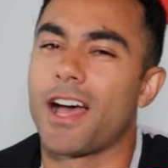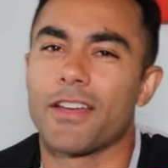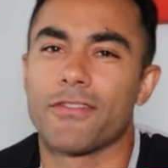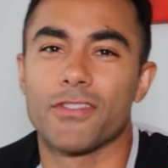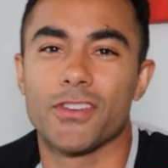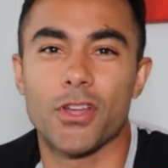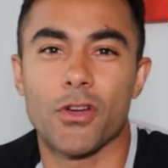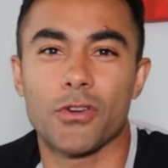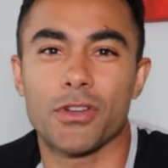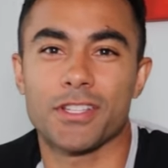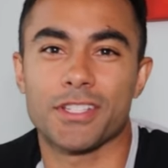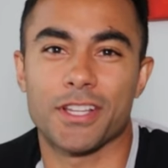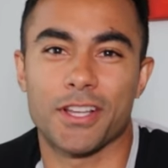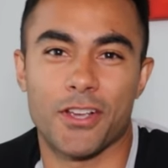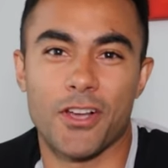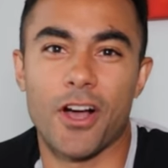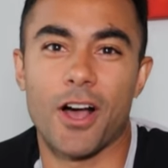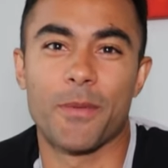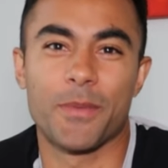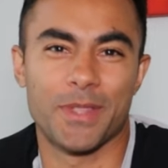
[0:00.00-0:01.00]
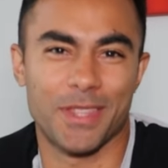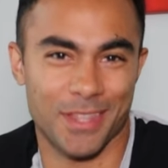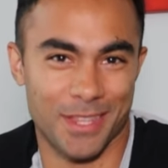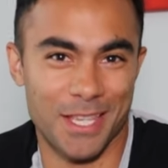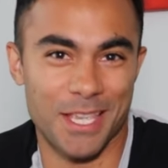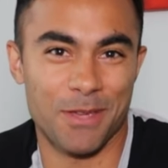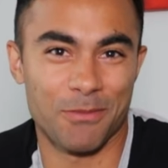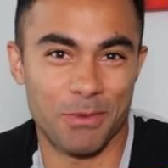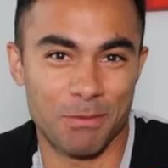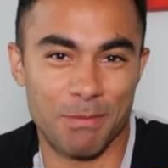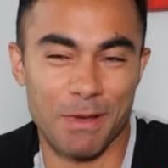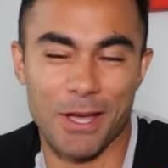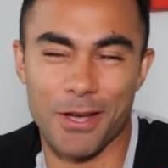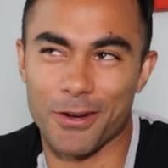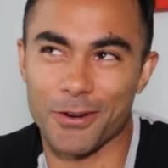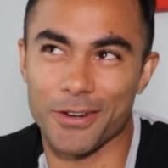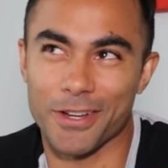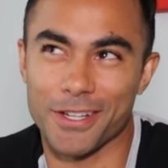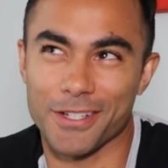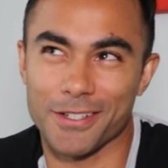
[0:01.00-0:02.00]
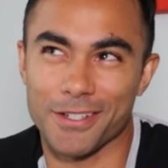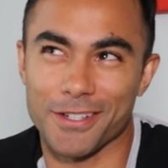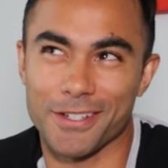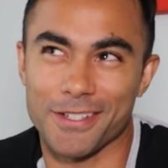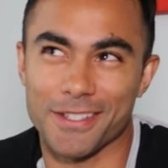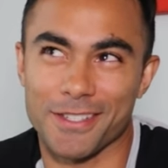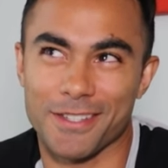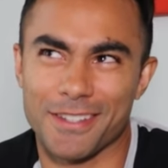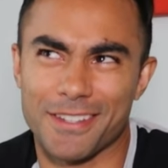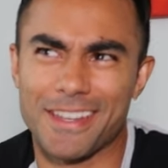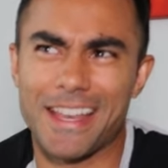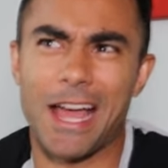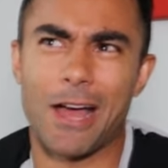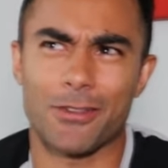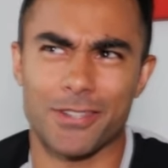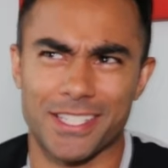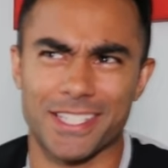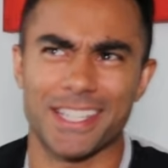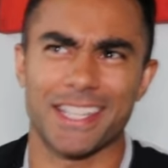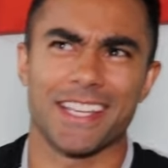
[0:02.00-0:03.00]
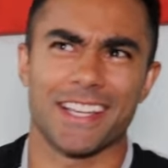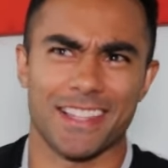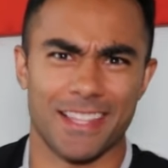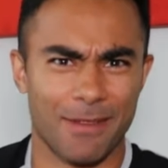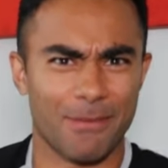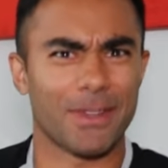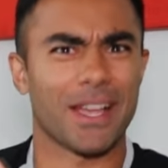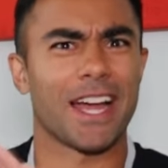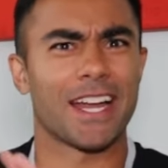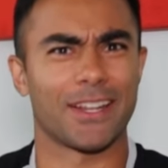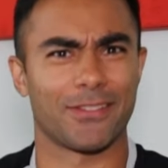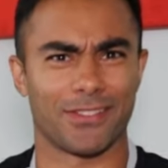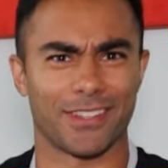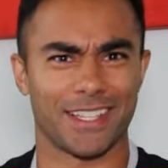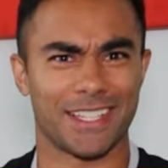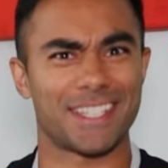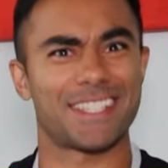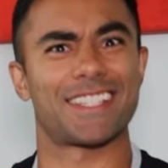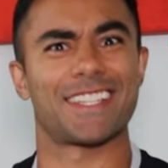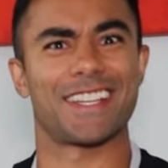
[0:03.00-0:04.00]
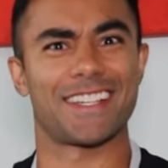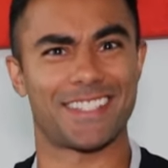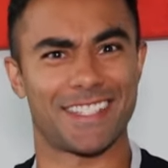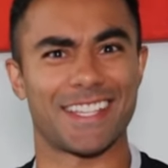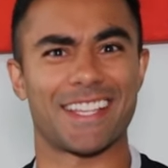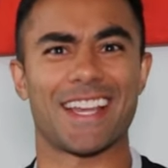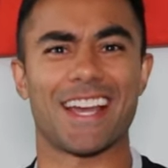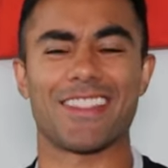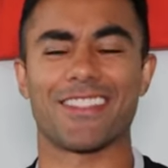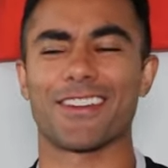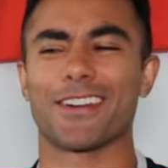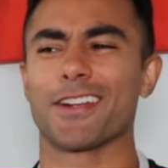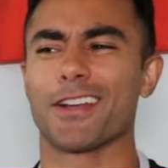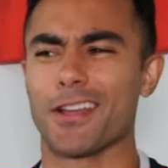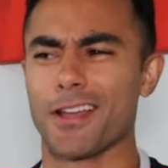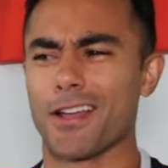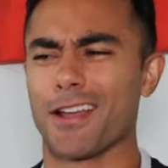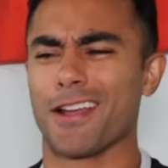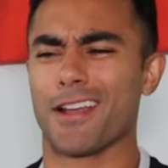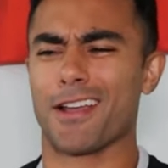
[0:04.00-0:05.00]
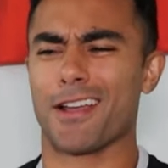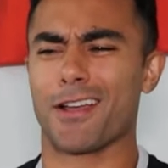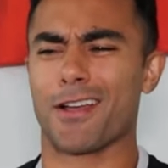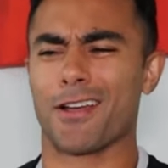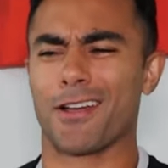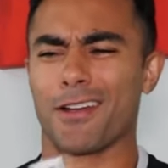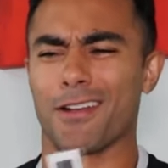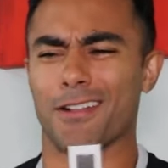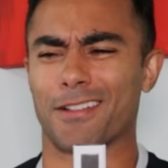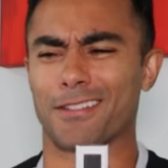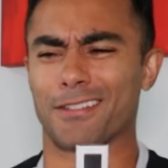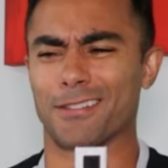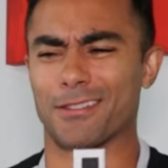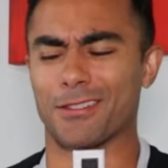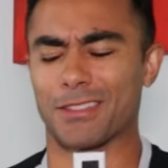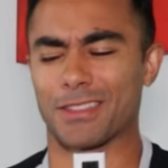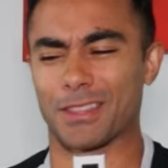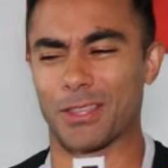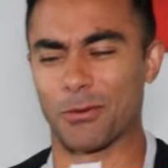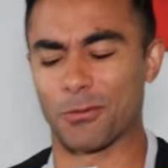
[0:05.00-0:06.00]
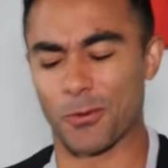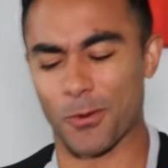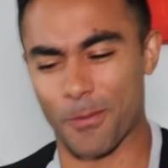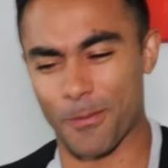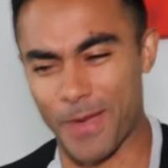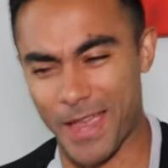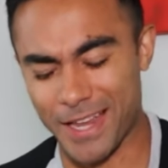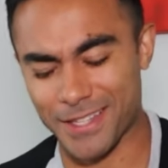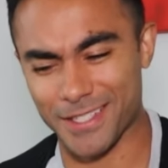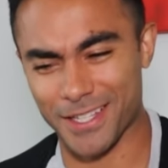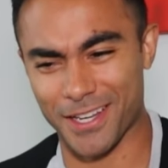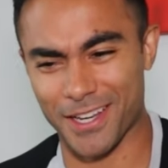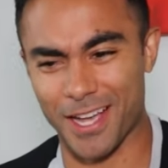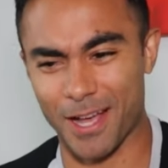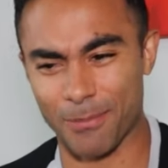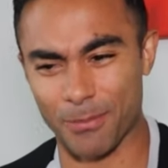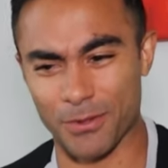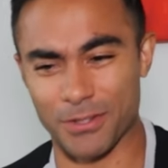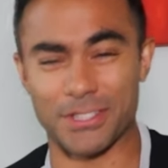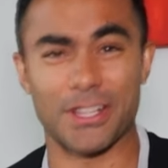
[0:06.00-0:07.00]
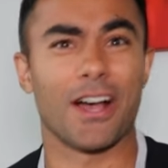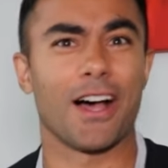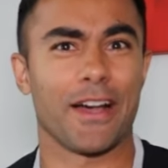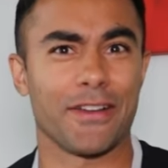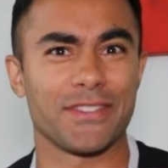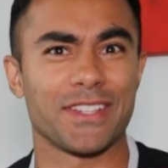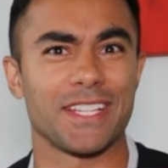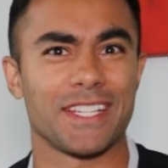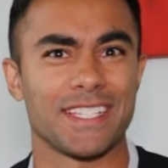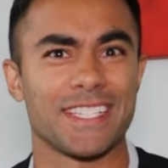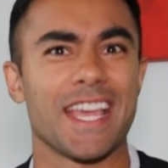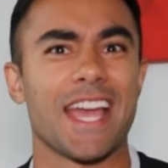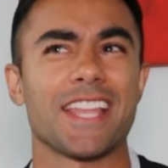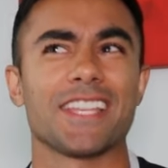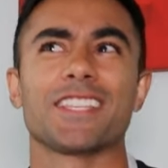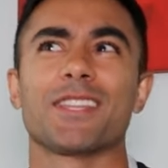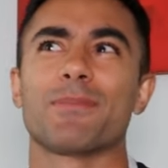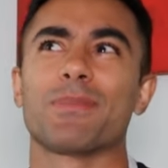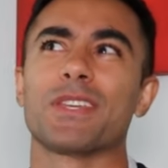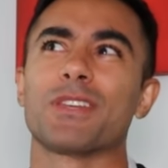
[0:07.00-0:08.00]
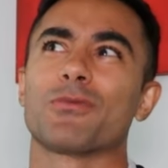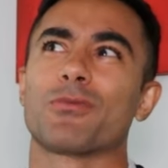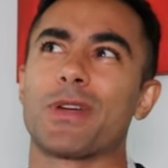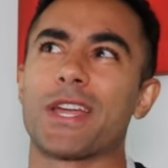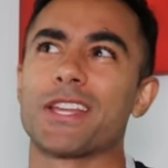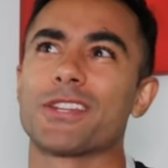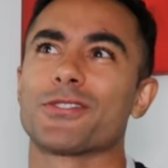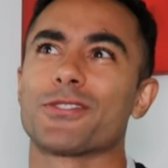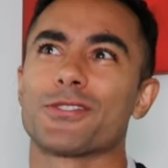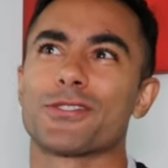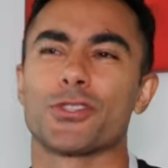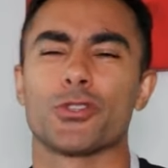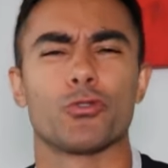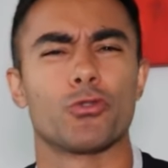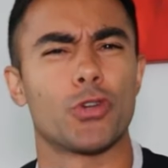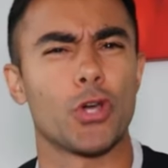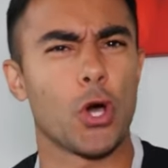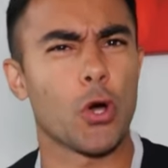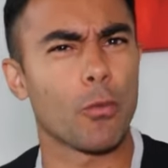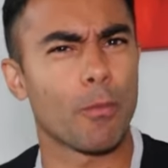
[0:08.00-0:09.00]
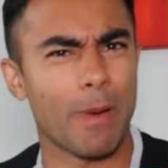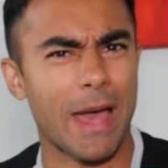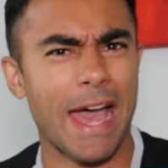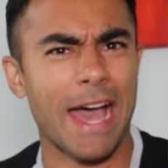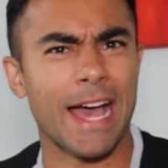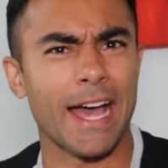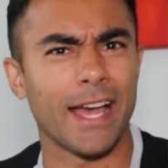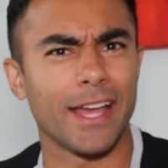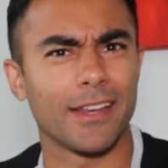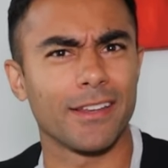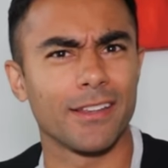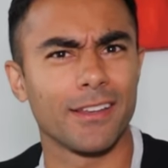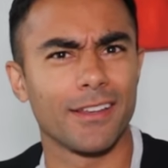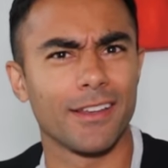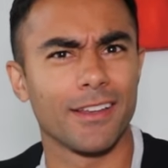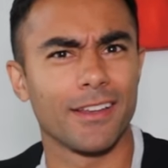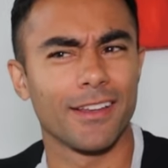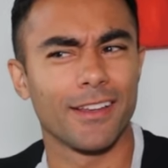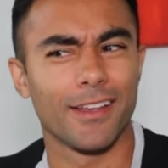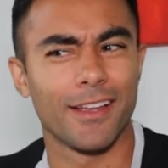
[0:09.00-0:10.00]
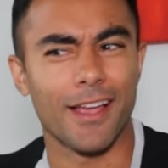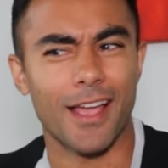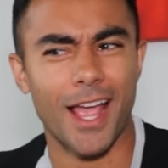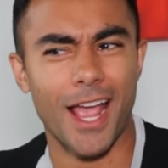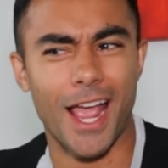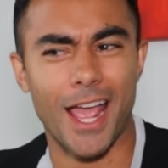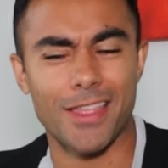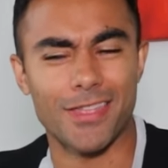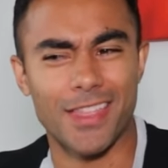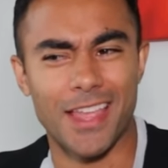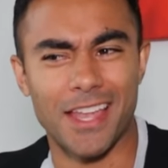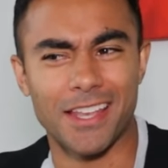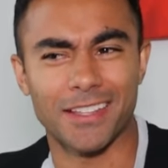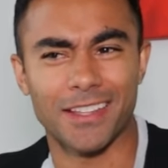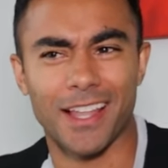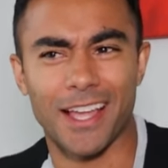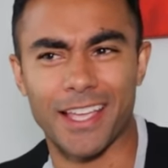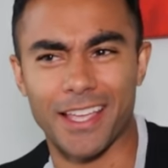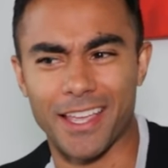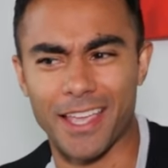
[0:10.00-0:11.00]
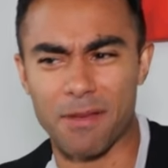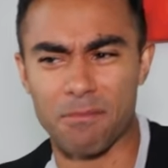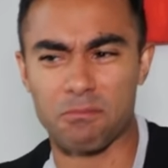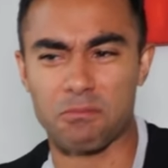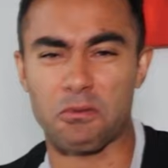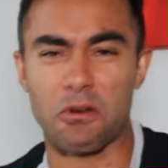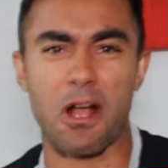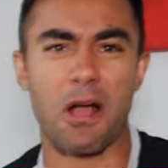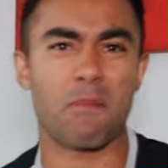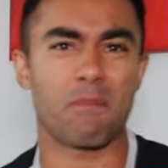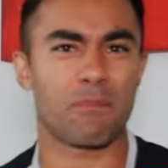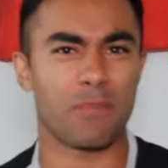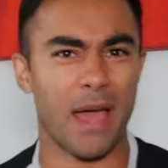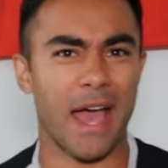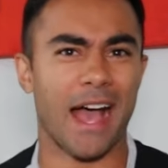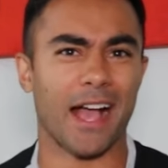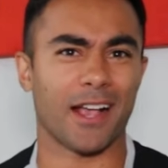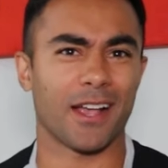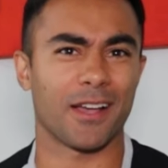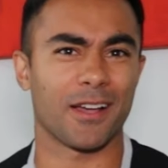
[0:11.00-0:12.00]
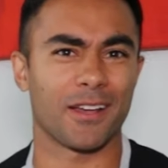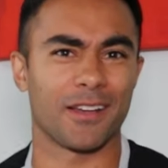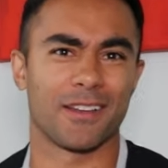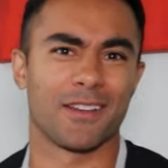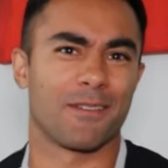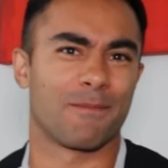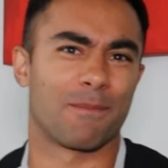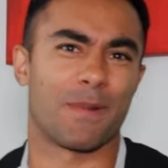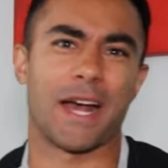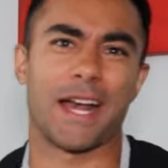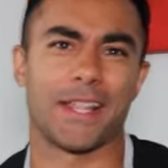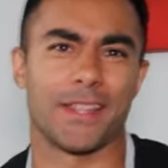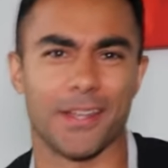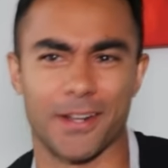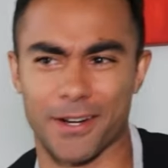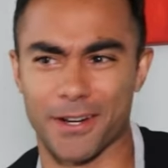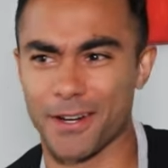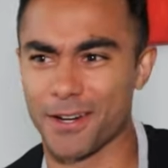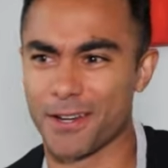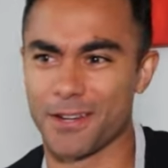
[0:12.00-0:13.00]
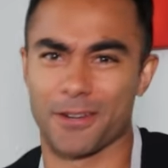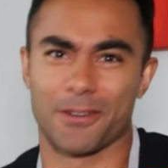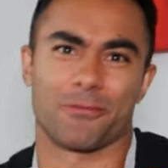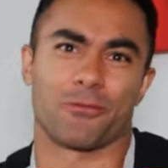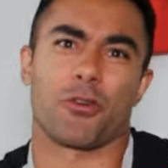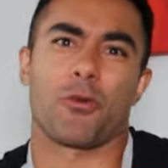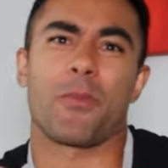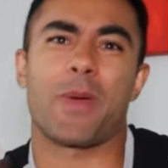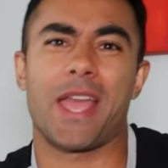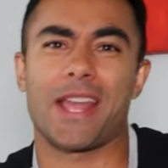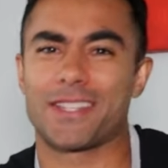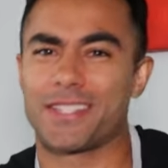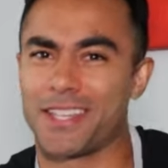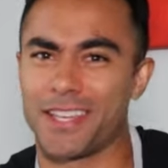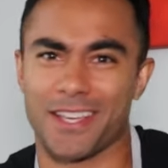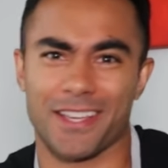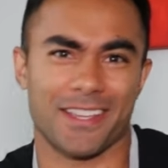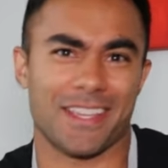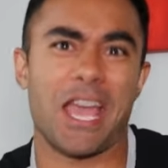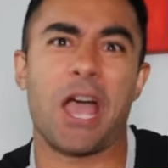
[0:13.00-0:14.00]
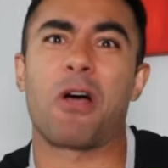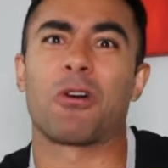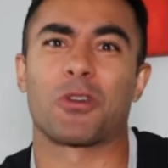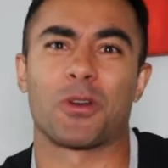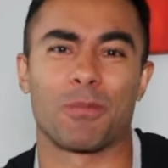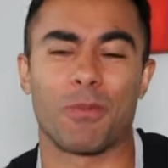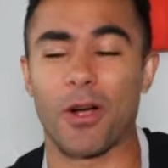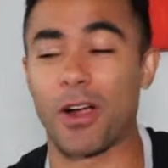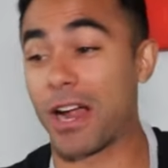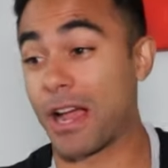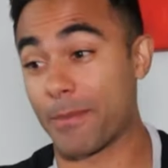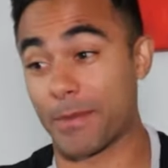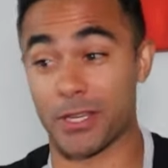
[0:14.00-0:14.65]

I've noticed a common theme with Power Rangers, now seeing them kind of listed together. The romantic couples often tend to be Rangers who go bad and then like get brought back by their romantic counterpart.